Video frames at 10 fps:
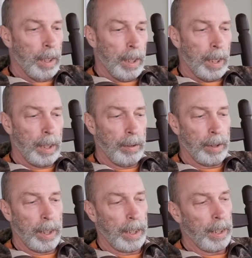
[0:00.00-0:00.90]
and you
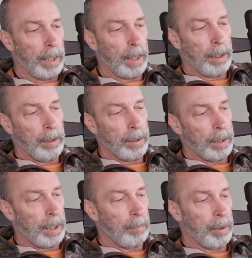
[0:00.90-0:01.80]
take it and you set
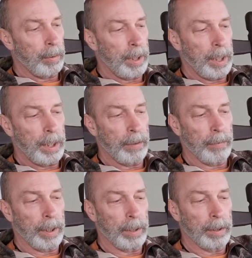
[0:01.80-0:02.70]
it between your
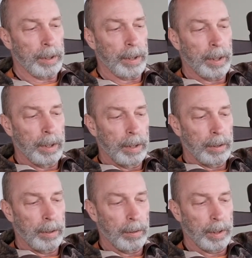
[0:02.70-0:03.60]
fingers so
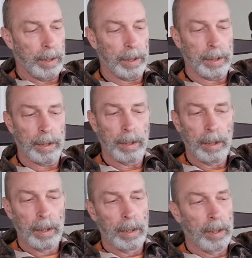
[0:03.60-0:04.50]
that it's
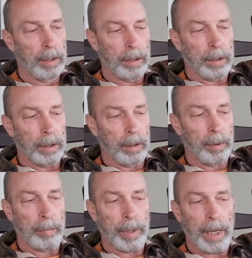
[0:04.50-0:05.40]
just a little bit
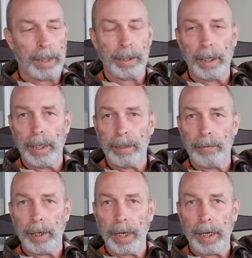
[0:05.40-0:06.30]
past the edge of your
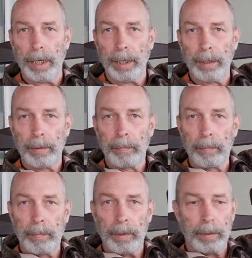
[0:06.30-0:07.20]
hand.
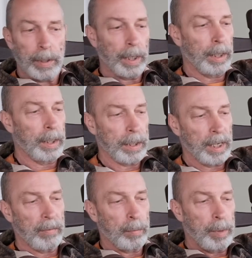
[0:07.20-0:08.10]
Okay, it doesn't have
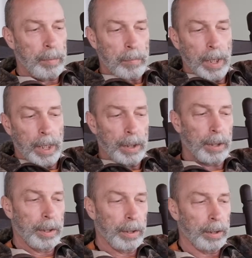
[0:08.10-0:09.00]
to be much,
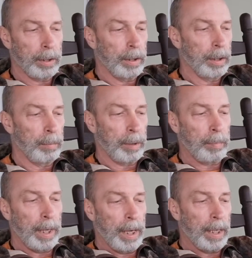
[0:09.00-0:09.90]
just a little bit
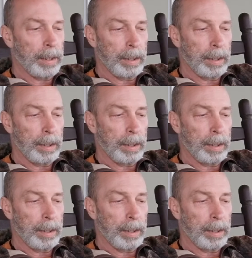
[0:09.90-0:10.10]
past